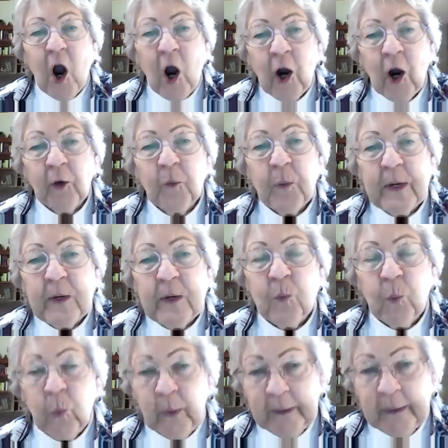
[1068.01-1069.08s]
are we
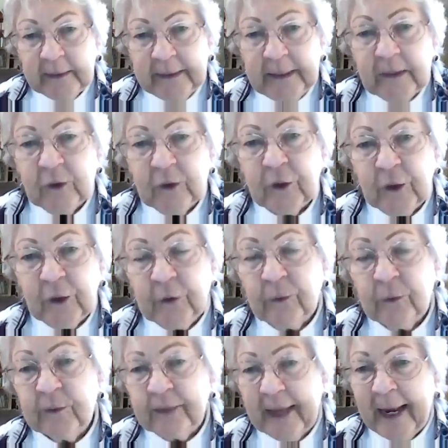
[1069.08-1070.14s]
willing to
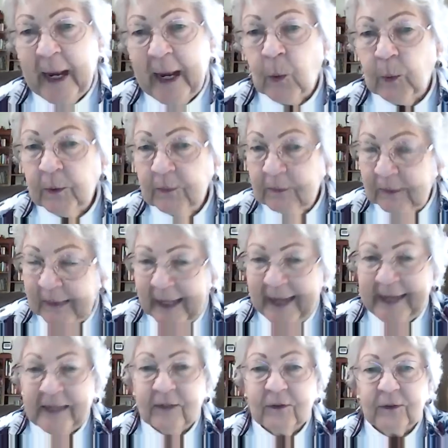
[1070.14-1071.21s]
use our
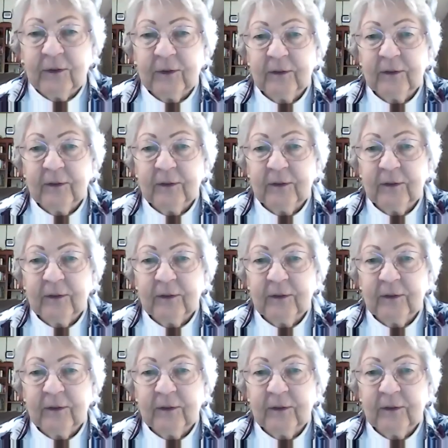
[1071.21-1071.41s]
light